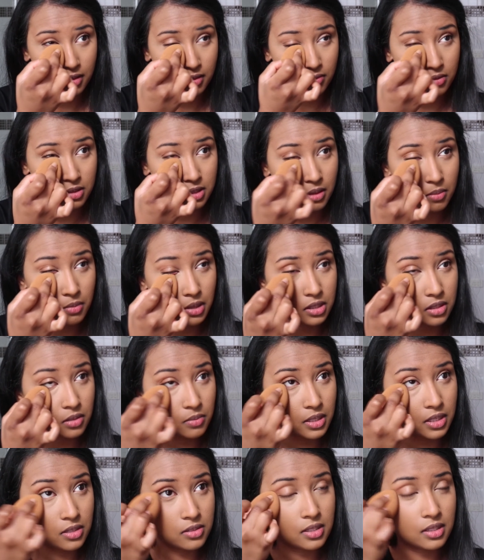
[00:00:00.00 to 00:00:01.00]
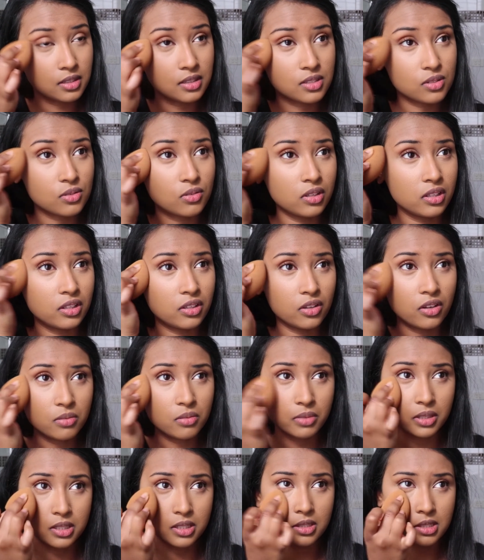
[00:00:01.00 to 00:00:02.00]
Was I meant to be using this all
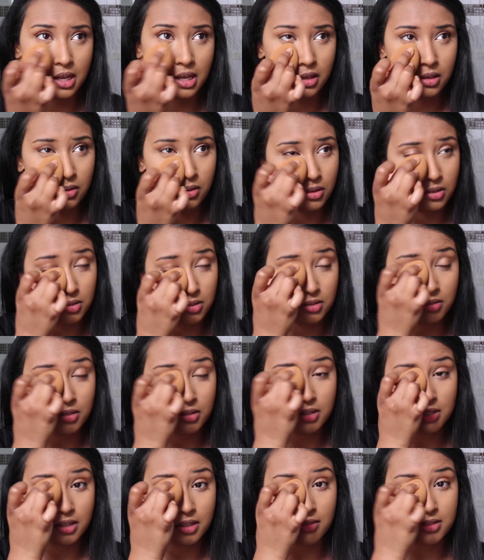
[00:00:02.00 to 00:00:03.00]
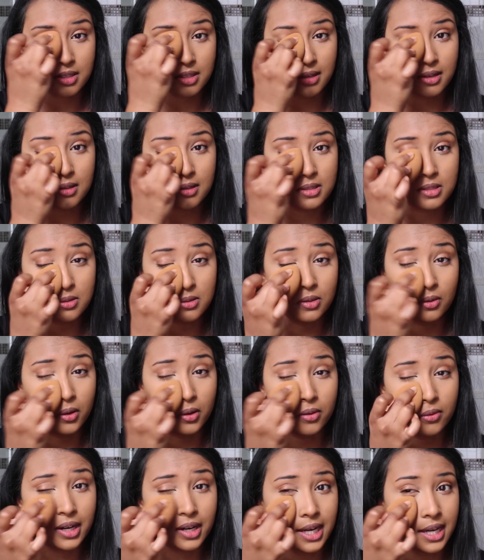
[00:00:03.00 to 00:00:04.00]
along but decided not to because I was like, it's
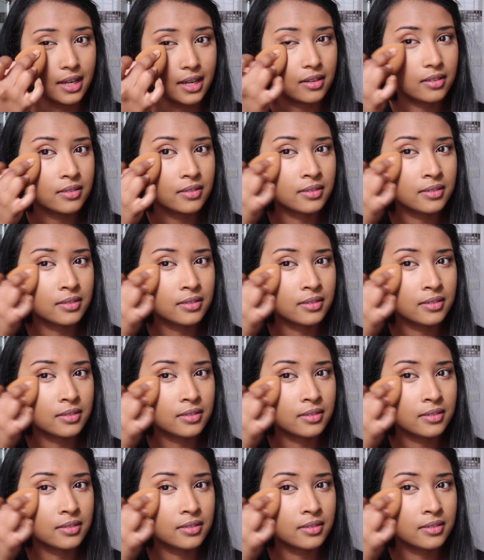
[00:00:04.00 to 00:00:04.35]
not right.